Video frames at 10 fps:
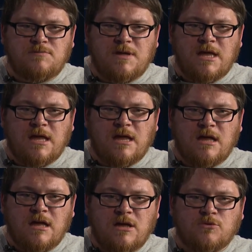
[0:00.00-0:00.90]

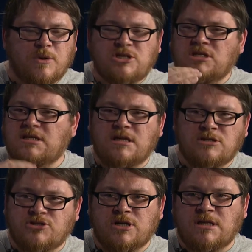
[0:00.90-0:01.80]
be reach a
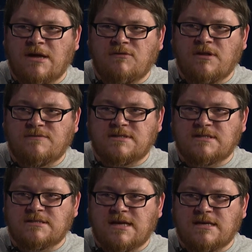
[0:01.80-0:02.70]
certain level of
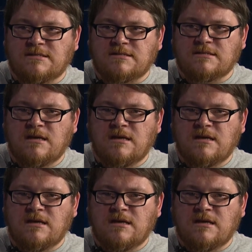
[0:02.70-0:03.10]
success.